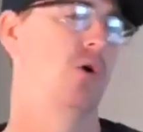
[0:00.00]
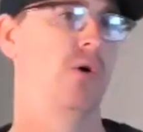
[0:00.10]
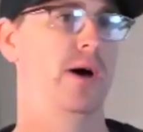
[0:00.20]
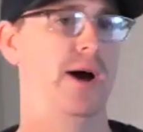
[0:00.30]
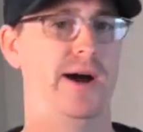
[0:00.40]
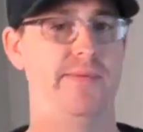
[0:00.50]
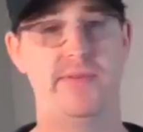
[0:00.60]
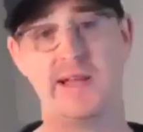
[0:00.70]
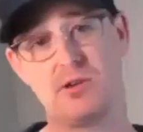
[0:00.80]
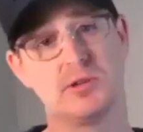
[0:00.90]
Then
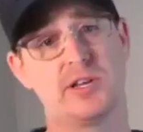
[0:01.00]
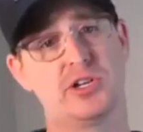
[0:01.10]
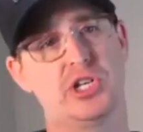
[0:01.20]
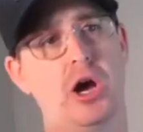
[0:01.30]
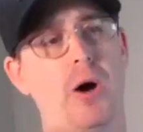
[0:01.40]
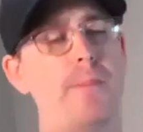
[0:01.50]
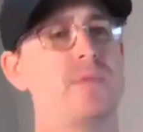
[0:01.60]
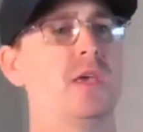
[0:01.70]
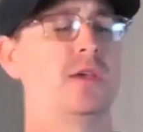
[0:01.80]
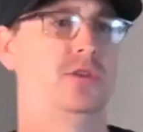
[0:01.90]
that's all it's going to show.
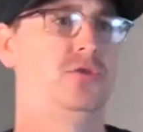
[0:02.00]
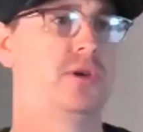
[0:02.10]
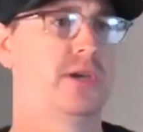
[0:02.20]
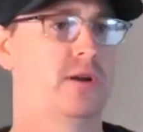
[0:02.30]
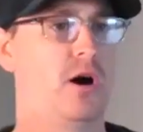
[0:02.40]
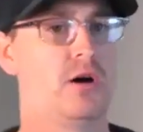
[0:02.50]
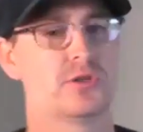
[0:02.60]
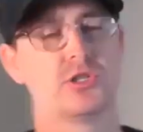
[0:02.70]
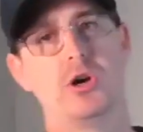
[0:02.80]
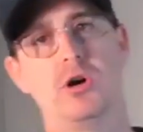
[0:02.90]
You can
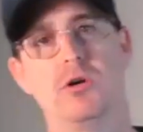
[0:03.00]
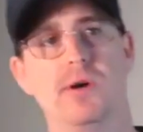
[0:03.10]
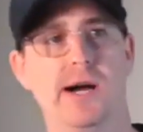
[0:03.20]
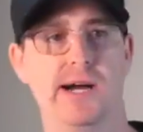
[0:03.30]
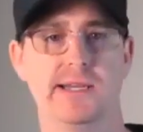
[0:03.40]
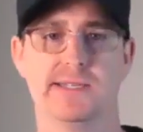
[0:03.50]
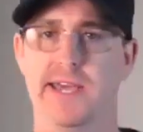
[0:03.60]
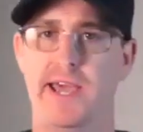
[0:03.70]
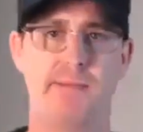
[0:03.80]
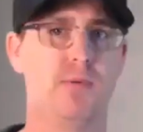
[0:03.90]
also say,
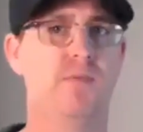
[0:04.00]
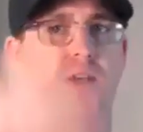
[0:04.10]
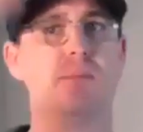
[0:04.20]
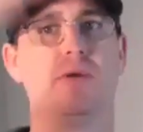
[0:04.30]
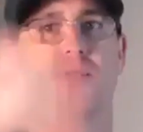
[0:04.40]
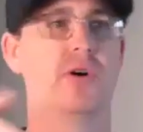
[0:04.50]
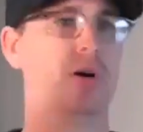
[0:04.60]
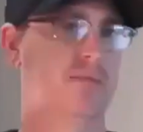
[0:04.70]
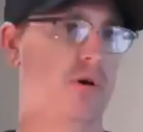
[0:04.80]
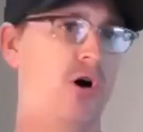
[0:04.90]
hey, I'm available
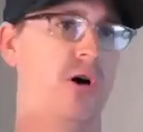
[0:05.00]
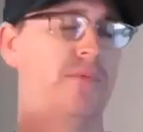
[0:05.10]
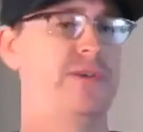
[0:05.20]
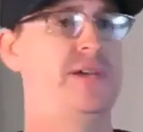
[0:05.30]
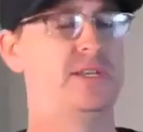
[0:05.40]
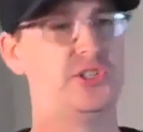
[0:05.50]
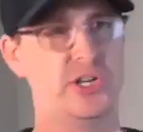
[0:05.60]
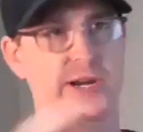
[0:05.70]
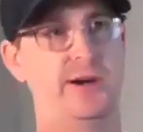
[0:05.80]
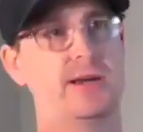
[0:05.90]
for all of these
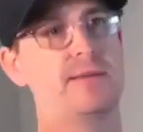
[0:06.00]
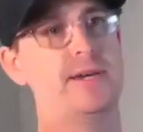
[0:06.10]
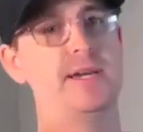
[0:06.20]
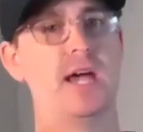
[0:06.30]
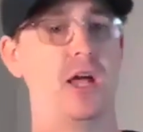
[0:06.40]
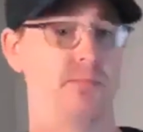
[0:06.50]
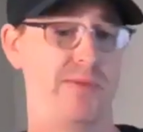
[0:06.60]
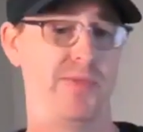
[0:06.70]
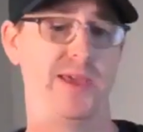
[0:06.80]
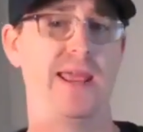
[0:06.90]
generically,
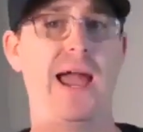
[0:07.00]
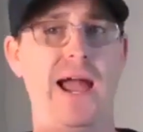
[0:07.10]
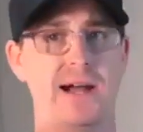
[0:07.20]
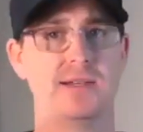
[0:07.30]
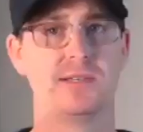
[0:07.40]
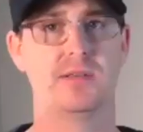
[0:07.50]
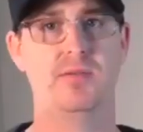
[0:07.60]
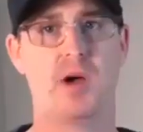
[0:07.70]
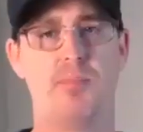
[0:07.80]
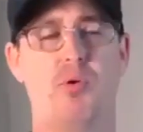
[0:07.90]
but then as
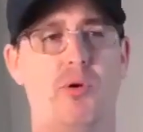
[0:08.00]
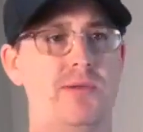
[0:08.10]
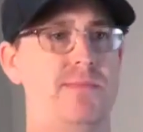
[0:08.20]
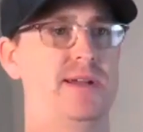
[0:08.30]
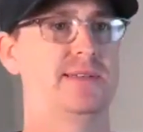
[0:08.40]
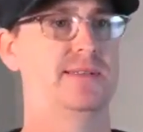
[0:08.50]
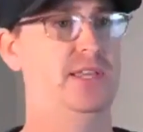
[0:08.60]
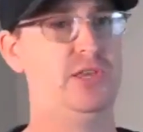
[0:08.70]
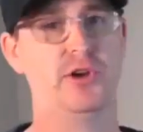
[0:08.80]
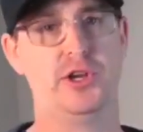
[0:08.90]
appointments,
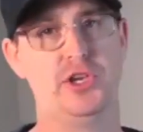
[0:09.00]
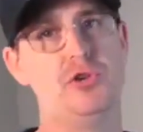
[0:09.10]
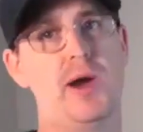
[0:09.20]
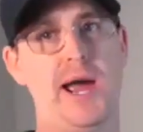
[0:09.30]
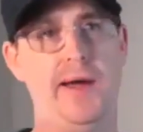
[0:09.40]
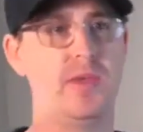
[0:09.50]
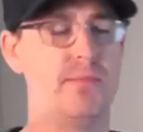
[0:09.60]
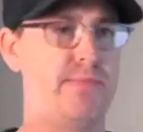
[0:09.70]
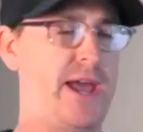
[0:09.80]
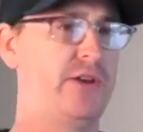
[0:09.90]
either you add
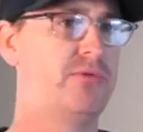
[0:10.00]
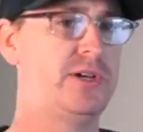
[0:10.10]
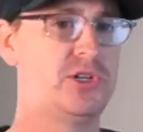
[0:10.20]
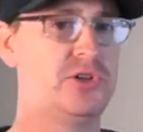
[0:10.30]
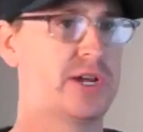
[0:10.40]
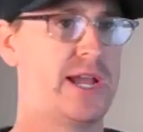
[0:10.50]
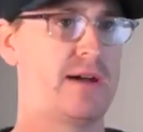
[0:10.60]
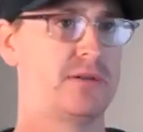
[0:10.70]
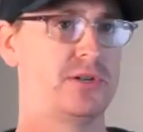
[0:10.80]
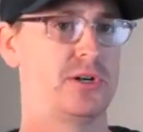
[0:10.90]
them manually to your
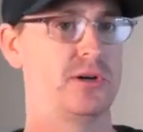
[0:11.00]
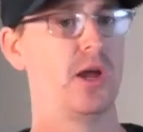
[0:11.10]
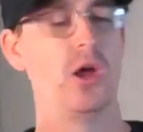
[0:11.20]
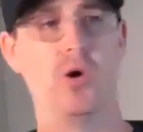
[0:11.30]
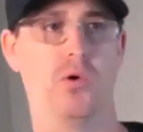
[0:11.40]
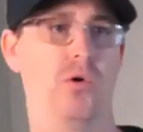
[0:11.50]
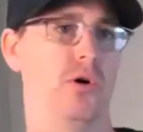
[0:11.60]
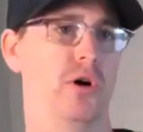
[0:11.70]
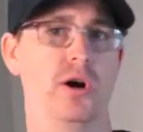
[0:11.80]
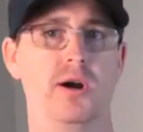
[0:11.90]
calendar
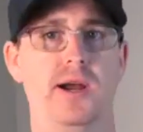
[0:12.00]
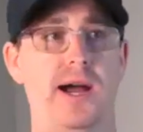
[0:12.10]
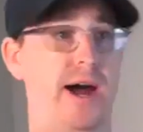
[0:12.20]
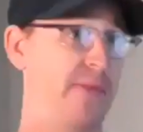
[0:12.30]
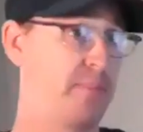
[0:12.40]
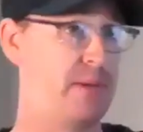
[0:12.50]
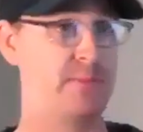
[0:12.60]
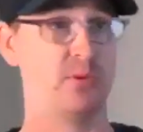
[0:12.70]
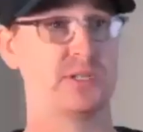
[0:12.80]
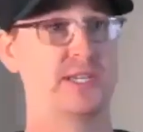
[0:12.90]
or other
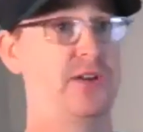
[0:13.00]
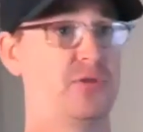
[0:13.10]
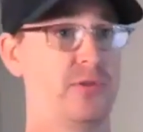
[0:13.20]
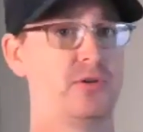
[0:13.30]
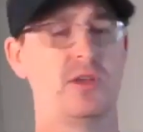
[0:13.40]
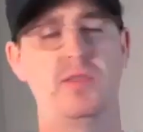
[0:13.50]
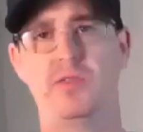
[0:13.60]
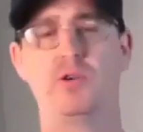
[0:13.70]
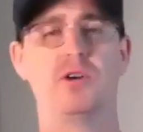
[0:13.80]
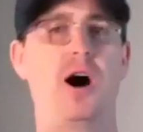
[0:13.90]
people schedule
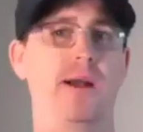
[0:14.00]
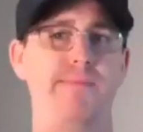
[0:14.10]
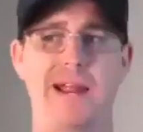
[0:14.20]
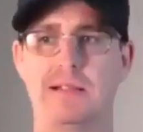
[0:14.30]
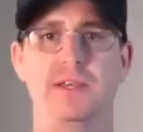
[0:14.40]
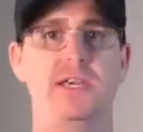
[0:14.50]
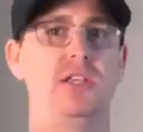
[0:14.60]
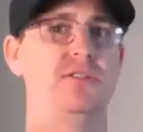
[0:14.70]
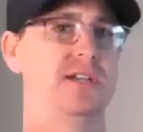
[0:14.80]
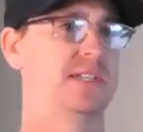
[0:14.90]
those automatically
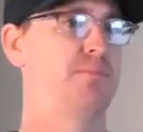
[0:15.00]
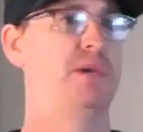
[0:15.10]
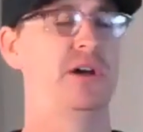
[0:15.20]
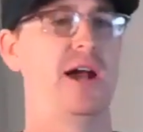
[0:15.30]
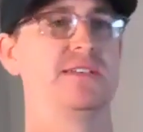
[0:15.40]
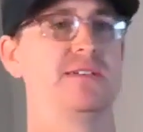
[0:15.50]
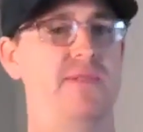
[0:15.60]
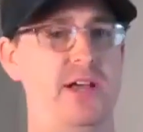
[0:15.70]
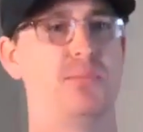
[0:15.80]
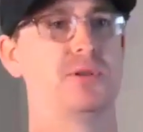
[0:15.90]
disappear as
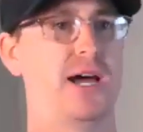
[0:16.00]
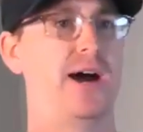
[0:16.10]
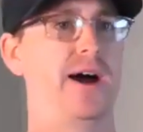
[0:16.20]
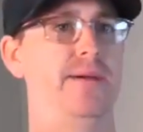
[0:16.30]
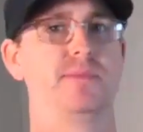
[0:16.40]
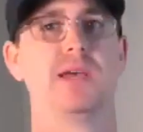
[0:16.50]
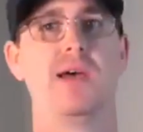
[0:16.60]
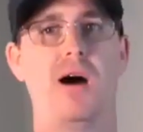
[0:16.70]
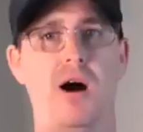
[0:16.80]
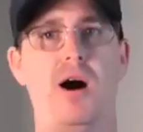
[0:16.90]
available times
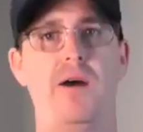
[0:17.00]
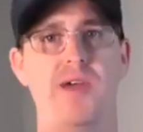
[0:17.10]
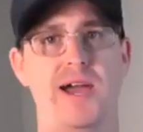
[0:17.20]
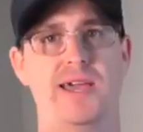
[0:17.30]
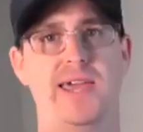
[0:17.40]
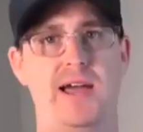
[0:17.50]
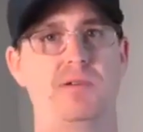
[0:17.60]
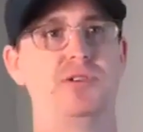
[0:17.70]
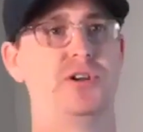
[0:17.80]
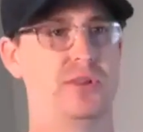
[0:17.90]
on that
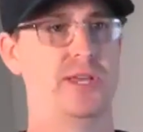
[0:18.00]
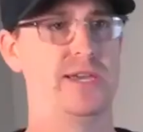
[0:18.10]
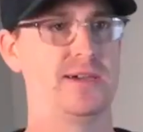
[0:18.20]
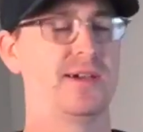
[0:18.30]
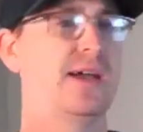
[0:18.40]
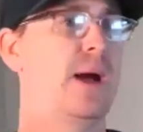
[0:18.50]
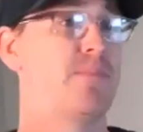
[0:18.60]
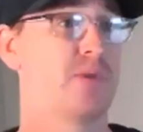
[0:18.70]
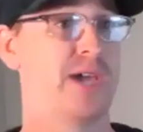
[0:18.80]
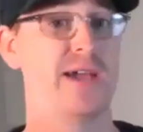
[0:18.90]
calendar link.
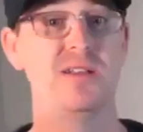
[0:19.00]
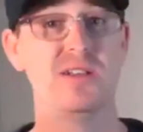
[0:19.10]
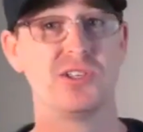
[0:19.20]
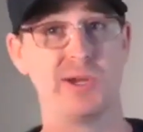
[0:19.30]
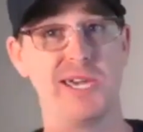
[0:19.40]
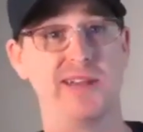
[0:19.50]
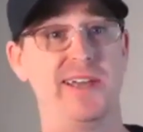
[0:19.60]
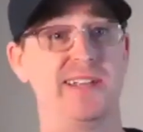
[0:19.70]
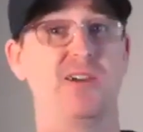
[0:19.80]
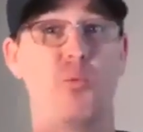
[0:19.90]
Okay. So again,
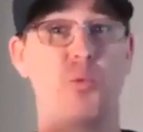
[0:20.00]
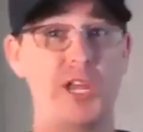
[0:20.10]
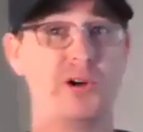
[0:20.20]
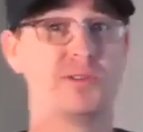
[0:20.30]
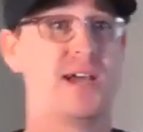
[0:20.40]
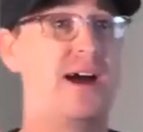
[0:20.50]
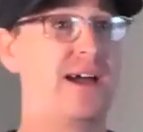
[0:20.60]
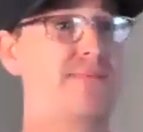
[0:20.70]
it's real time